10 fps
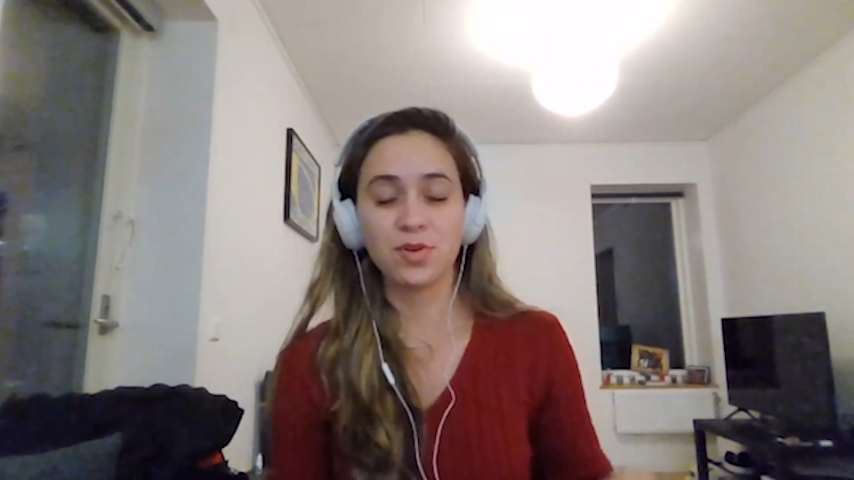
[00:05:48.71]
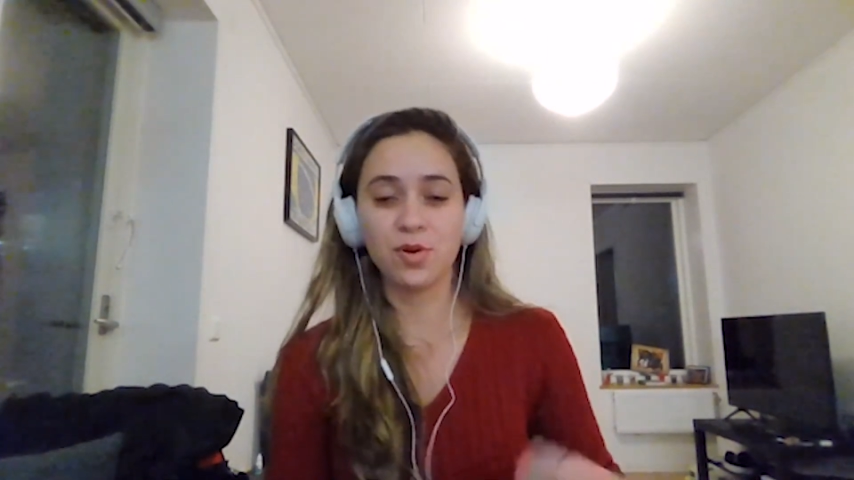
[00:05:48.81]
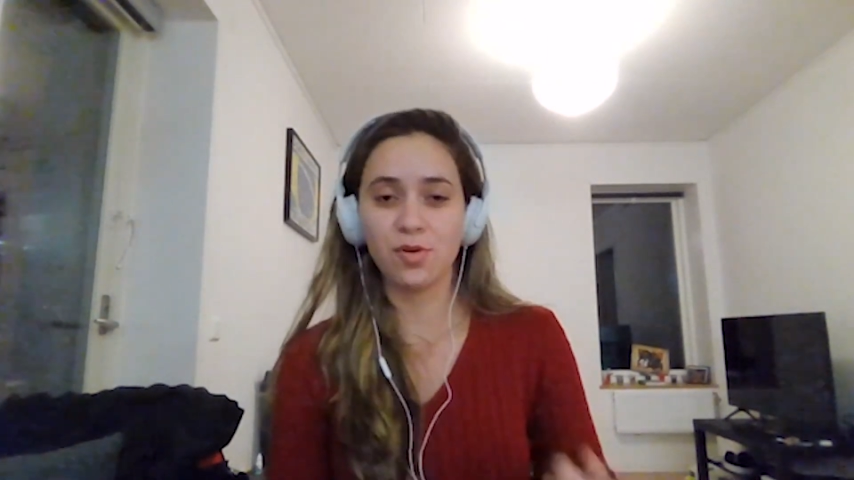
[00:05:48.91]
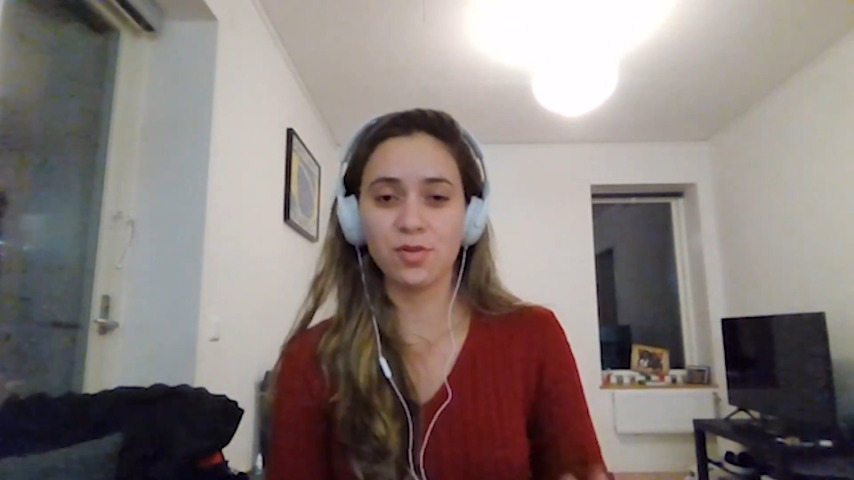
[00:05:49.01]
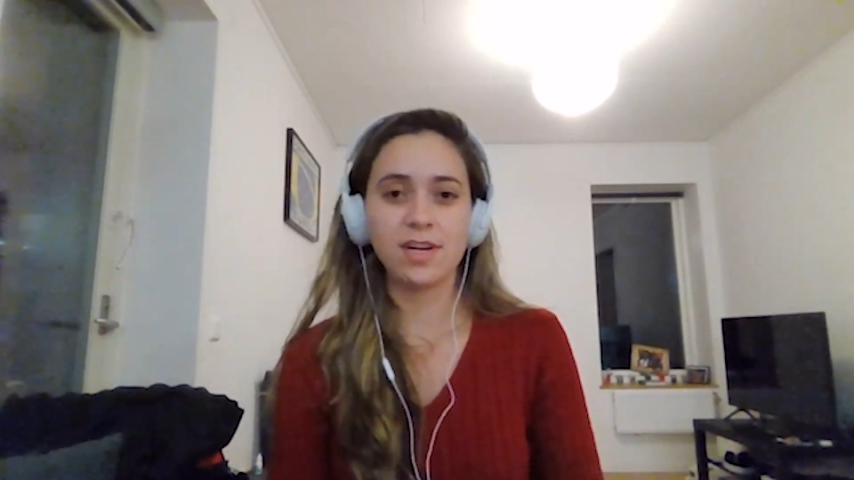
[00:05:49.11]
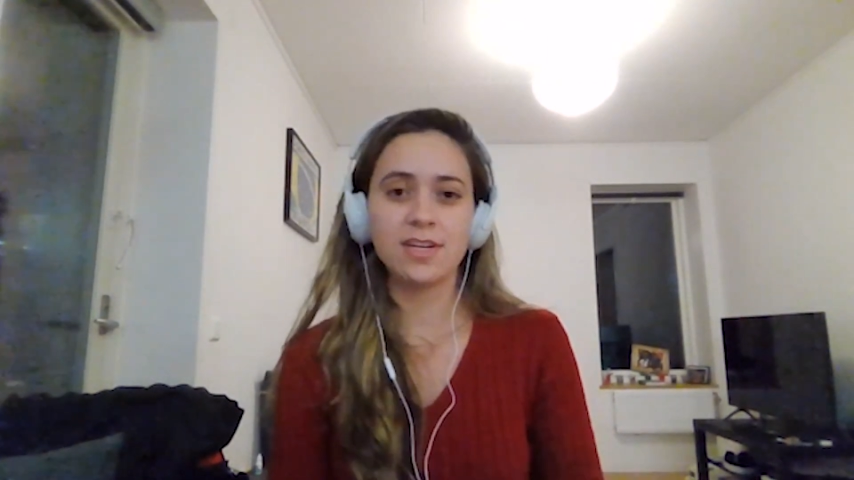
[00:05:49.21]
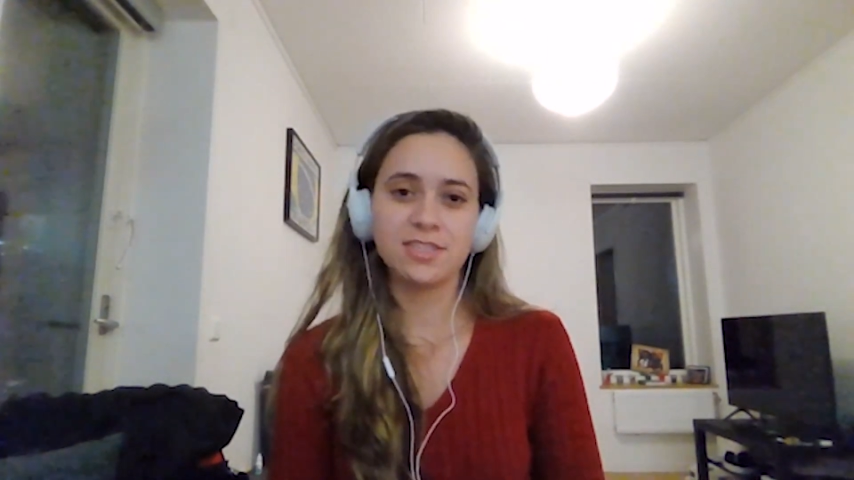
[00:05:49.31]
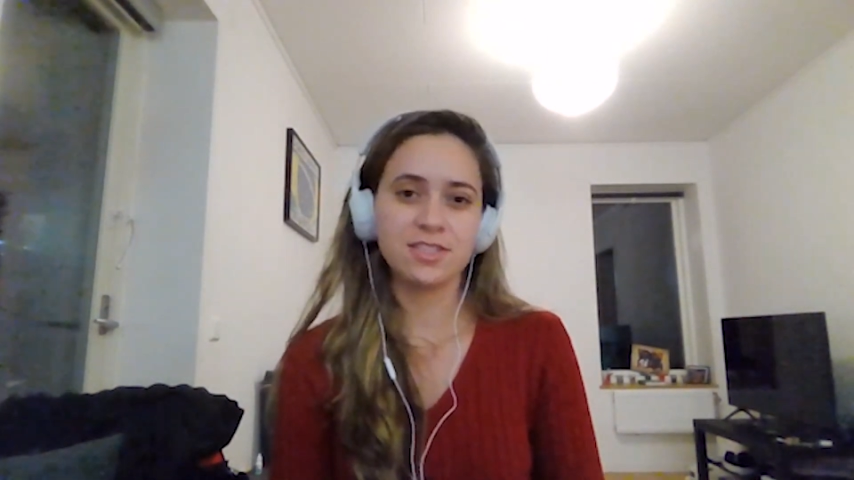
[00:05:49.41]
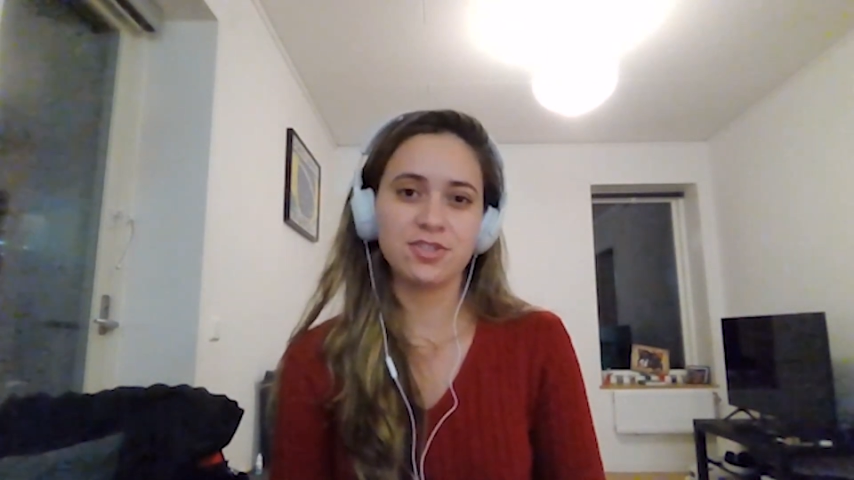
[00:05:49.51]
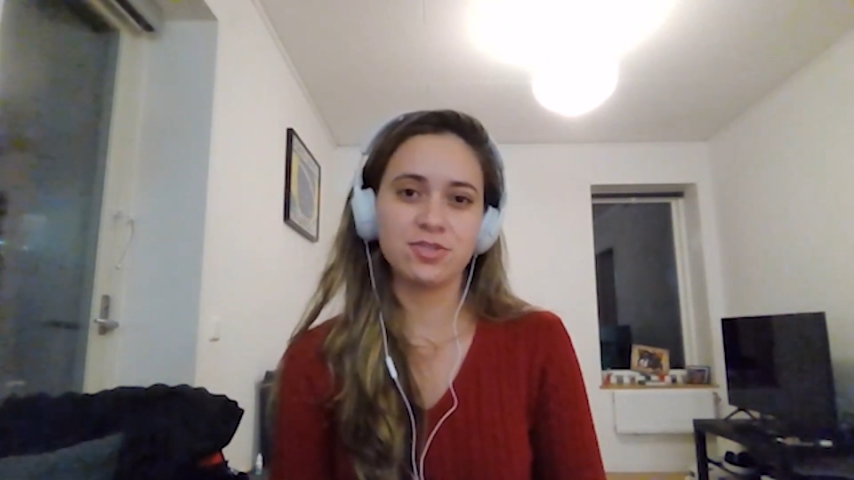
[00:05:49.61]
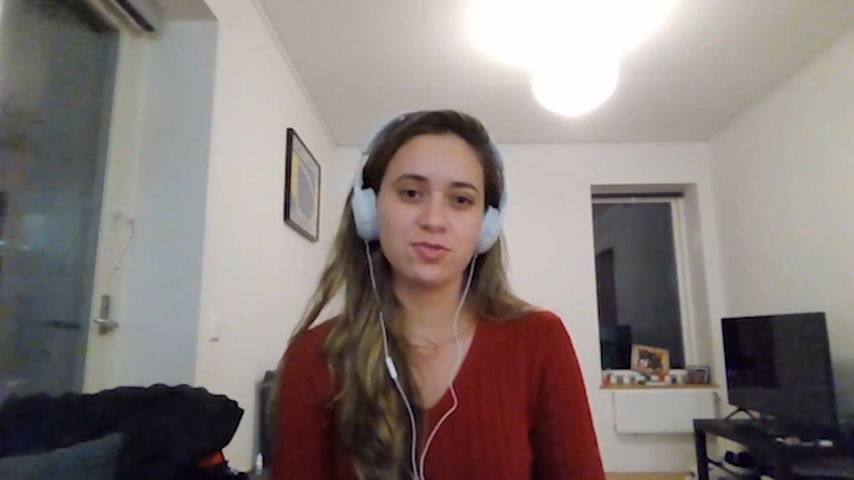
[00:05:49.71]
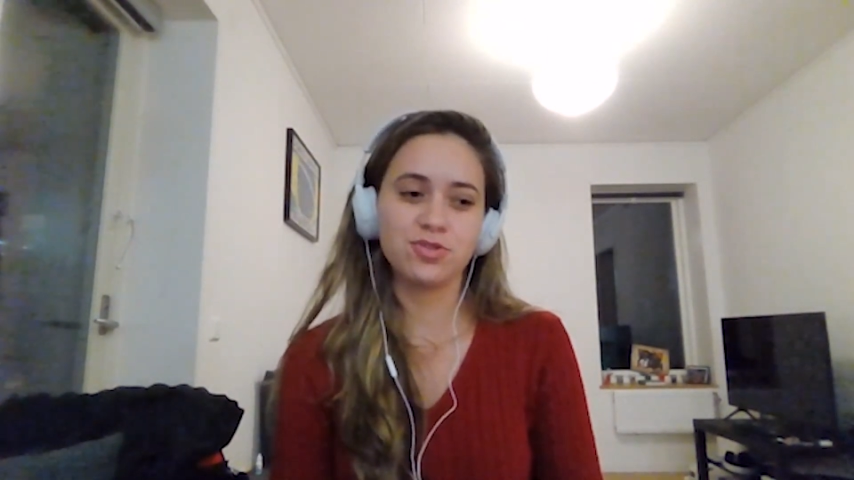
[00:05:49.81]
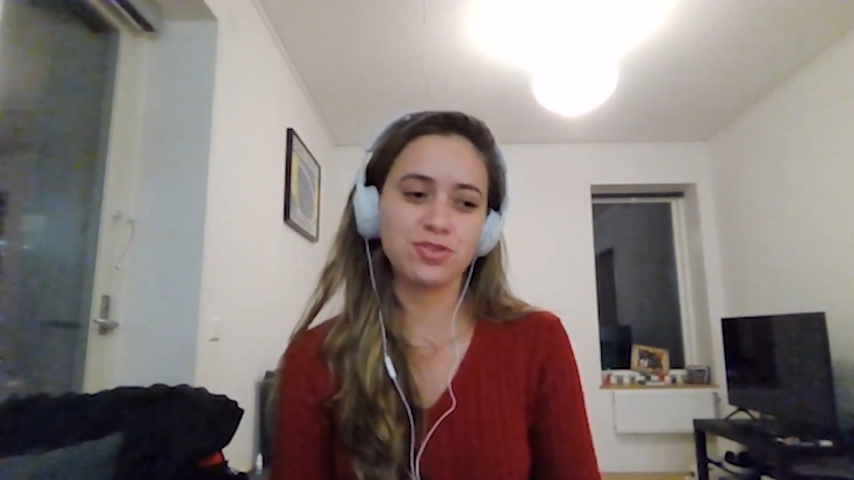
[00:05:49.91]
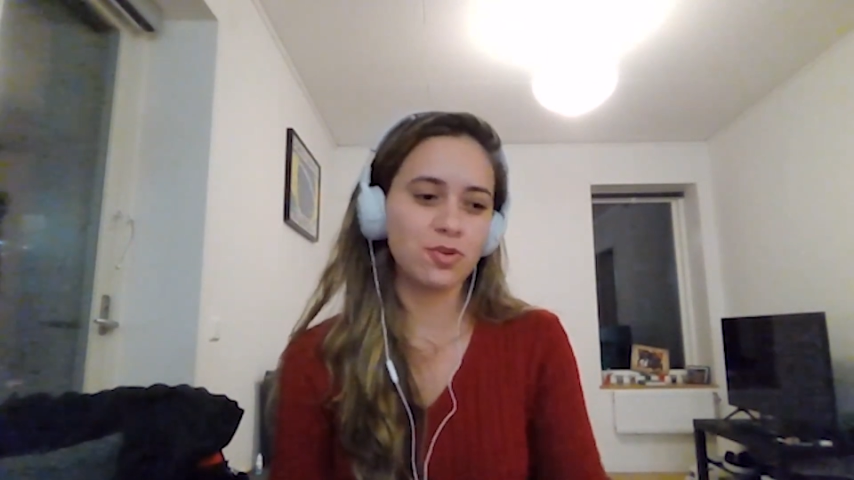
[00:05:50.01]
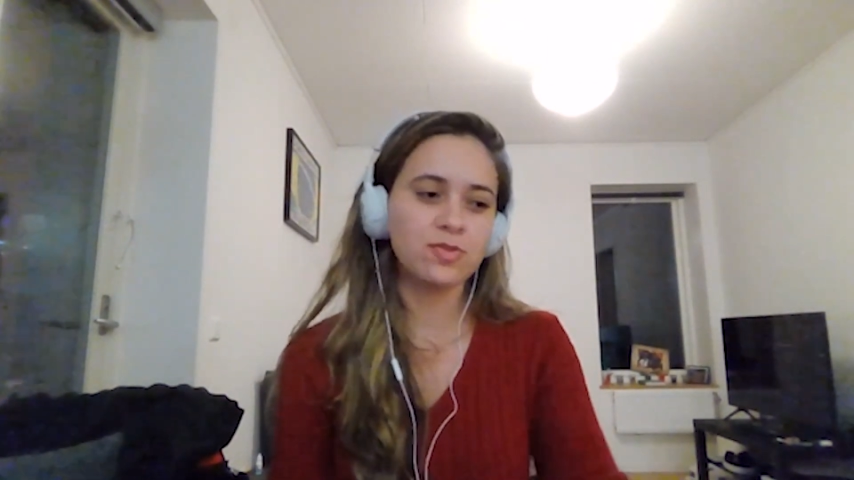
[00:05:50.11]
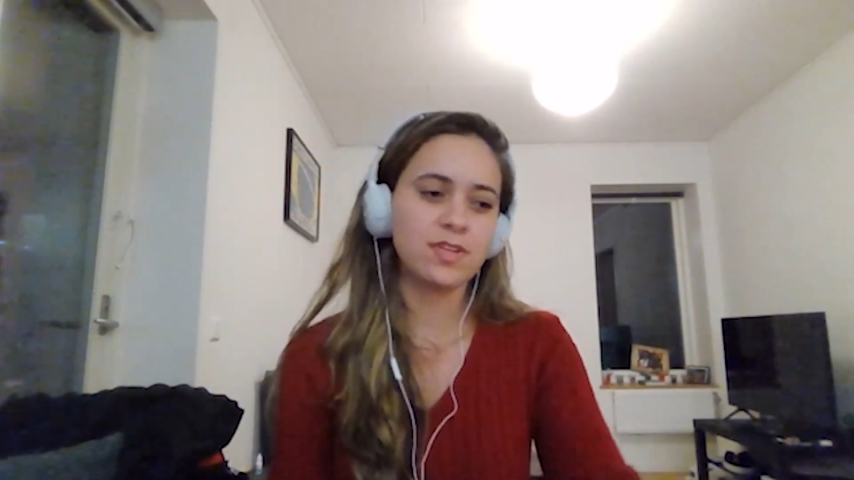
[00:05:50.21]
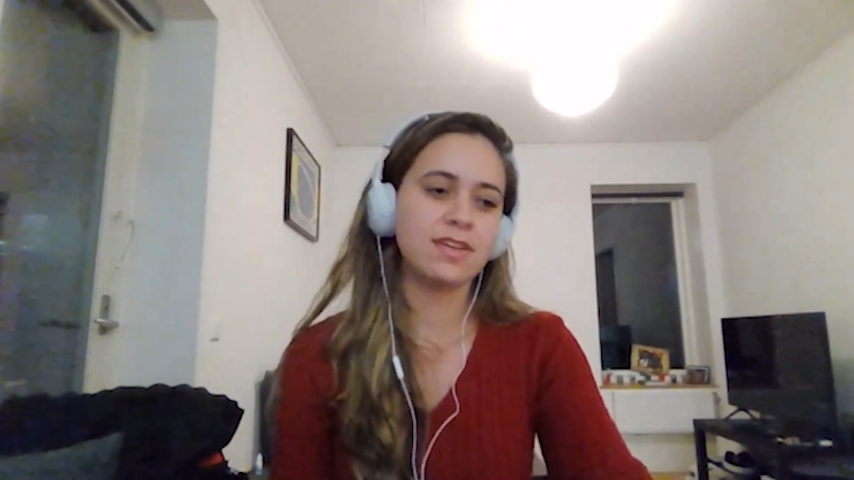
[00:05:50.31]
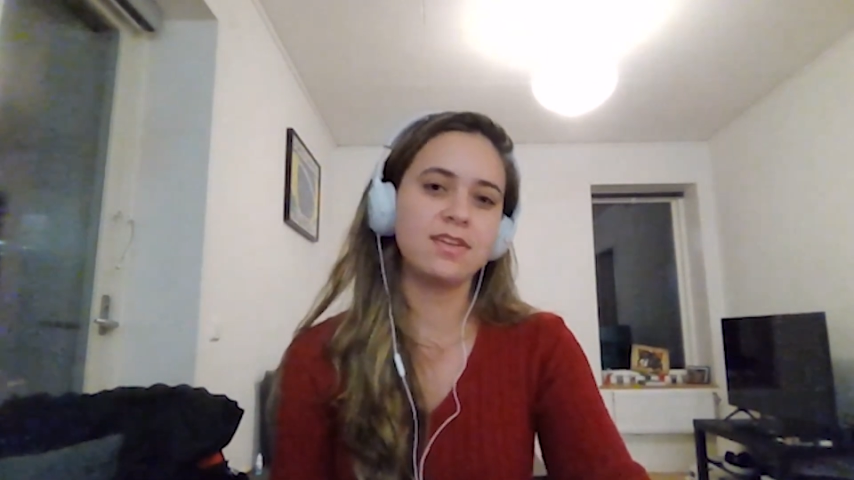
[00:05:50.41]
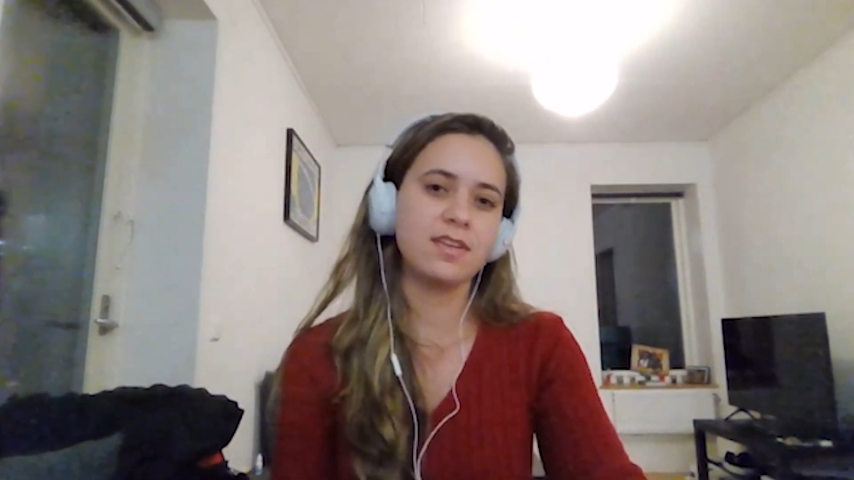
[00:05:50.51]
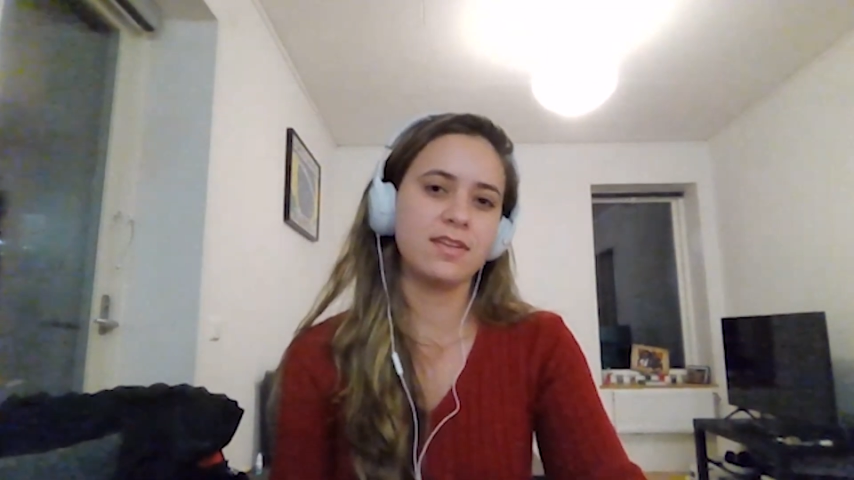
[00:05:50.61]
go there just to show
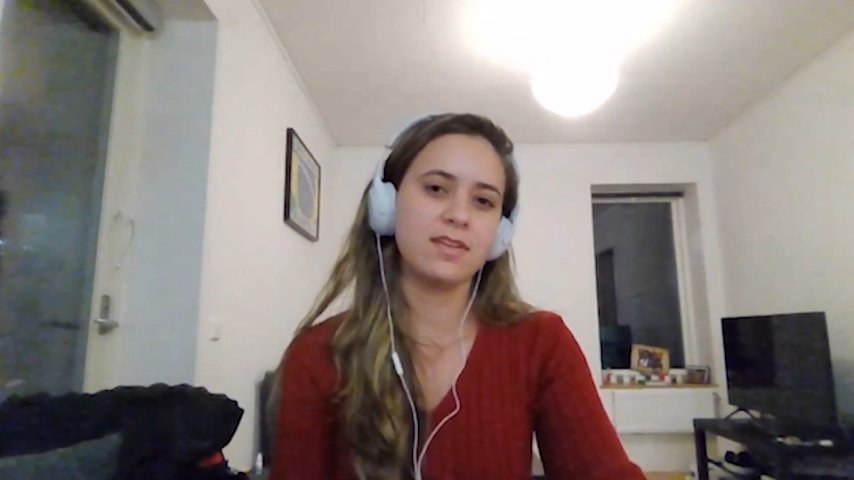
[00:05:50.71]
them